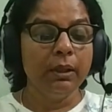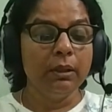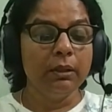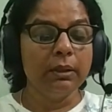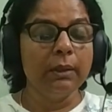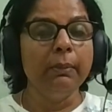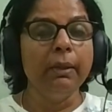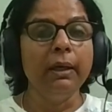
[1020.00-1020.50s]

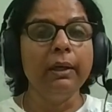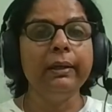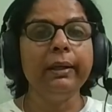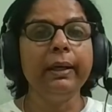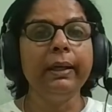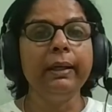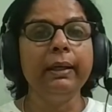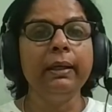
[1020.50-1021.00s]
Tamar,
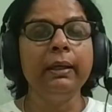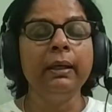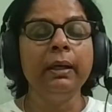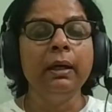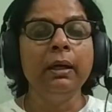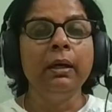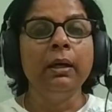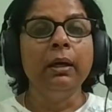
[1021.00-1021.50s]
and
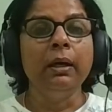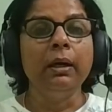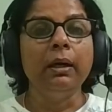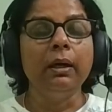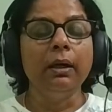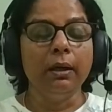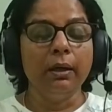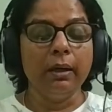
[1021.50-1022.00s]
uh,
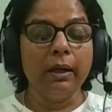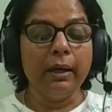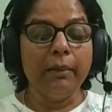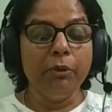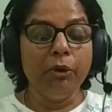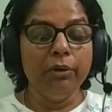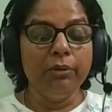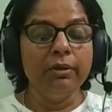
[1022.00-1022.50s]
uh
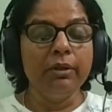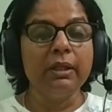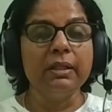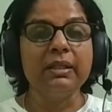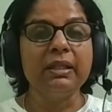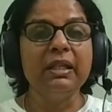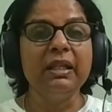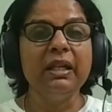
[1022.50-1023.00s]
Ammon
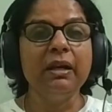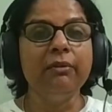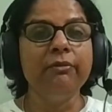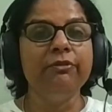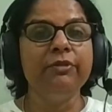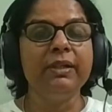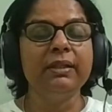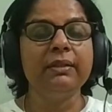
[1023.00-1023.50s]
is in
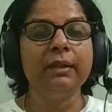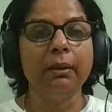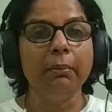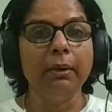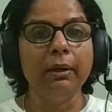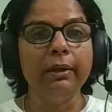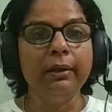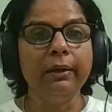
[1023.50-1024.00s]
love with Tamar,